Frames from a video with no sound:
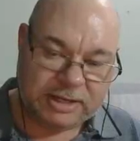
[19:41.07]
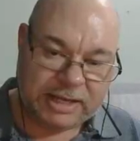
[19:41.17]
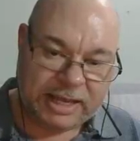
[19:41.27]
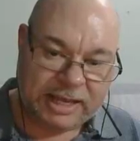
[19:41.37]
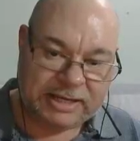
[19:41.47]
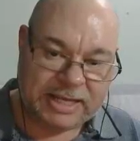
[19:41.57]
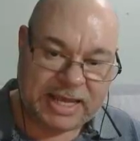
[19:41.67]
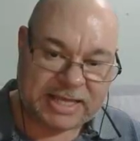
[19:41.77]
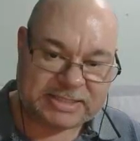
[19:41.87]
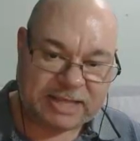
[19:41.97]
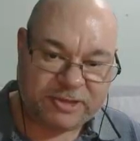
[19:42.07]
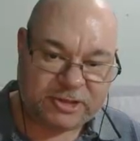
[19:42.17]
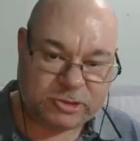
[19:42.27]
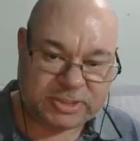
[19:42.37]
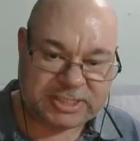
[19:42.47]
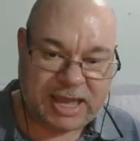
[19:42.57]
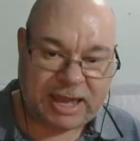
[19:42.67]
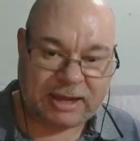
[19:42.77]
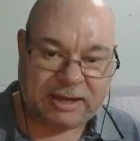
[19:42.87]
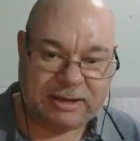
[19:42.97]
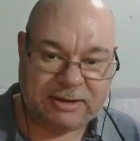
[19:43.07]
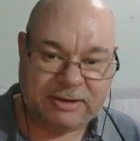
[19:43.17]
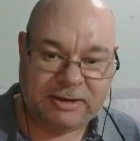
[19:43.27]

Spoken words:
and he has nothing to attack.